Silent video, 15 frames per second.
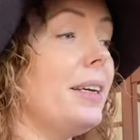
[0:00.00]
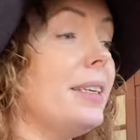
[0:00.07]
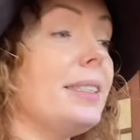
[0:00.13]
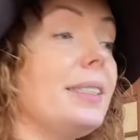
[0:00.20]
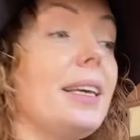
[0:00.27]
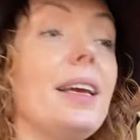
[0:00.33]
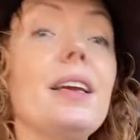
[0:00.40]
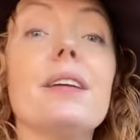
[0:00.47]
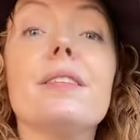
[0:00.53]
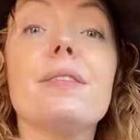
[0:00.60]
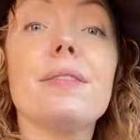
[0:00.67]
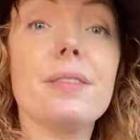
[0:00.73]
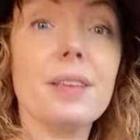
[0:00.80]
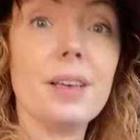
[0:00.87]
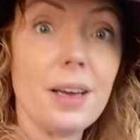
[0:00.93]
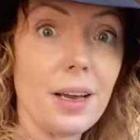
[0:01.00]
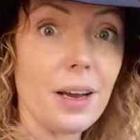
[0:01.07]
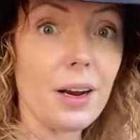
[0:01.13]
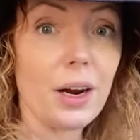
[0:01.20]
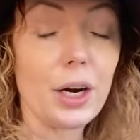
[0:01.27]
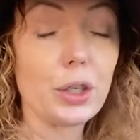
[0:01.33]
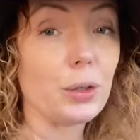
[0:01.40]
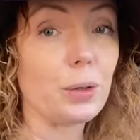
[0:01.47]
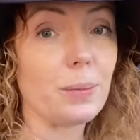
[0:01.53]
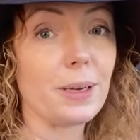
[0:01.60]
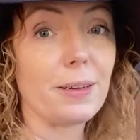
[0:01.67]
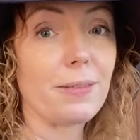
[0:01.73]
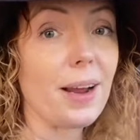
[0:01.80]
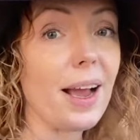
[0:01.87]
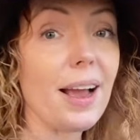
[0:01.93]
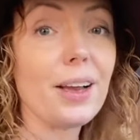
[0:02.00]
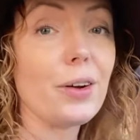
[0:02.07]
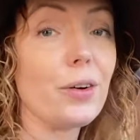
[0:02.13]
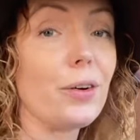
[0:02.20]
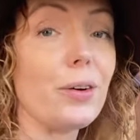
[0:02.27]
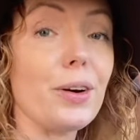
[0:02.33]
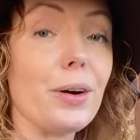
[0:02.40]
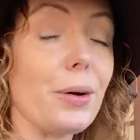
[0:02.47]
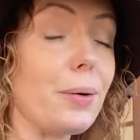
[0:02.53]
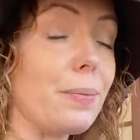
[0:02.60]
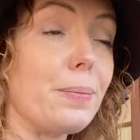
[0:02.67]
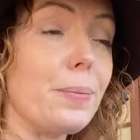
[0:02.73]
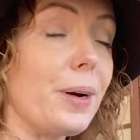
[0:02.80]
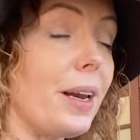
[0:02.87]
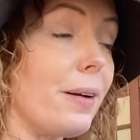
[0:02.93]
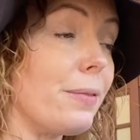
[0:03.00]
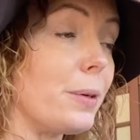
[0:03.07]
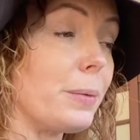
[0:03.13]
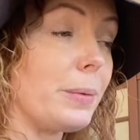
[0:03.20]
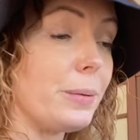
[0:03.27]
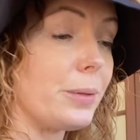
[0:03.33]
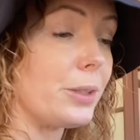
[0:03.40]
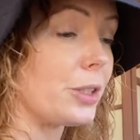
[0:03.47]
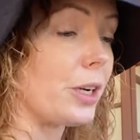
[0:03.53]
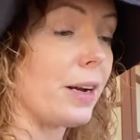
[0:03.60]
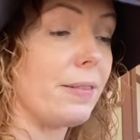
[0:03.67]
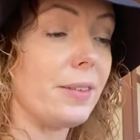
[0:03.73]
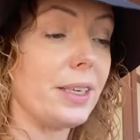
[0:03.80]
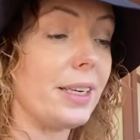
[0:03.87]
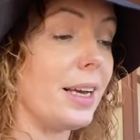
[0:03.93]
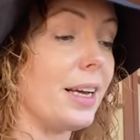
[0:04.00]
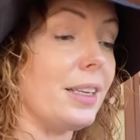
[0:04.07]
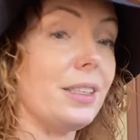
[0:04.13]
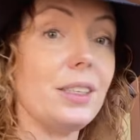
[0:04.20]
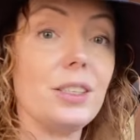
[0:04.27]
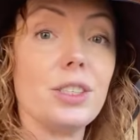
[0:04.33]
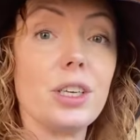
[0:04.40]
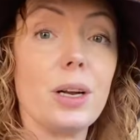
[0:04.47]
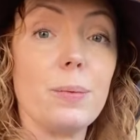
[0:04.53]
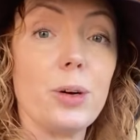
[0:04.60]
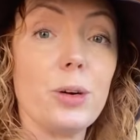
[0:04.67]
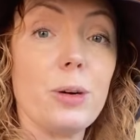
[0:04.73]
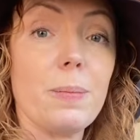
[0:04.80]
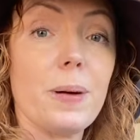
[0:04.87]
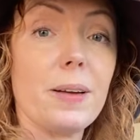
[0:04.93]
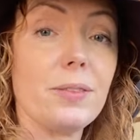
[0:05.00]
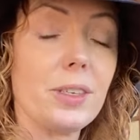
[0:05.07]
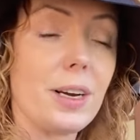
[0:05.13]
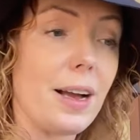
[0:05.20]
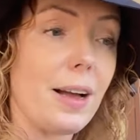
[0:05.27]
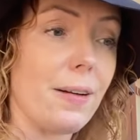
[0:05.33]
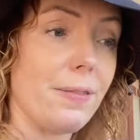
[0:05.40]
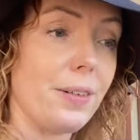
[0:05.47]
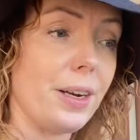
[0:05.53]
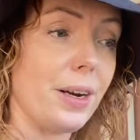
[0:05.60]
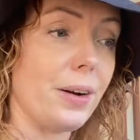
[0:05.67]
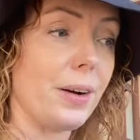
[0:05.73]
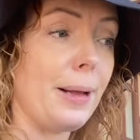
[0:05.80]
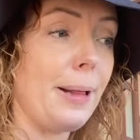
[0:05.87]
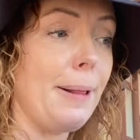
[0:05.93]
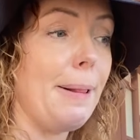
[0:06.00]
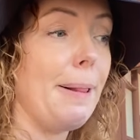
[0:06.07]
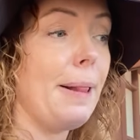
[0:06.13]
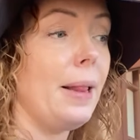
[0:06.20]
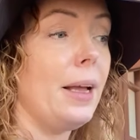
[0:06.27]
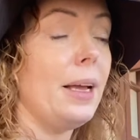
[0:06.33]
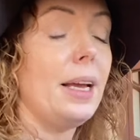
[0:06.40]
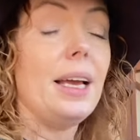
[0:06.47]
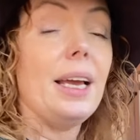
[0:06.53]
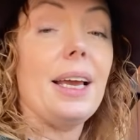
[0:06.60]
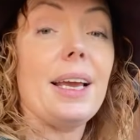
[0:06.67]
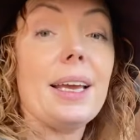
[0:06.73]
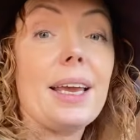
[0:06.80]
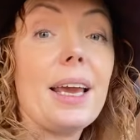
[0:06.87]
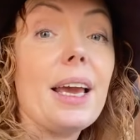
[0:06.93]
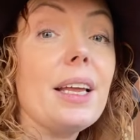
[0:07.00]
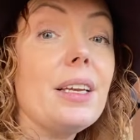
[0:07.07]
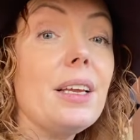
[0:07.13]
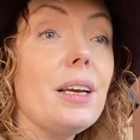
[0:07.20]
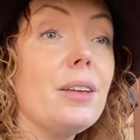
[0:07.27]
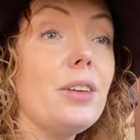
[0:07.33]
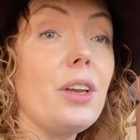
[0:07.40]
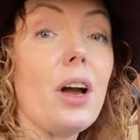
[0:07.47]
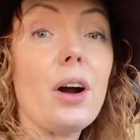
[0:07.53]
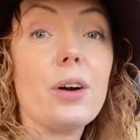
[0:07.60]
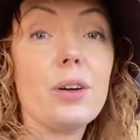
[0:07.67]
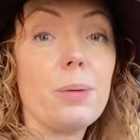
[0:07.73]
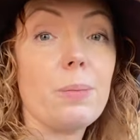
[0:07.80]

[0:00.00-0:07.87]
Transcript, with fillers: Say if our doorbell rang or whatever, we were traveling and the child woke up after half an hour again not going to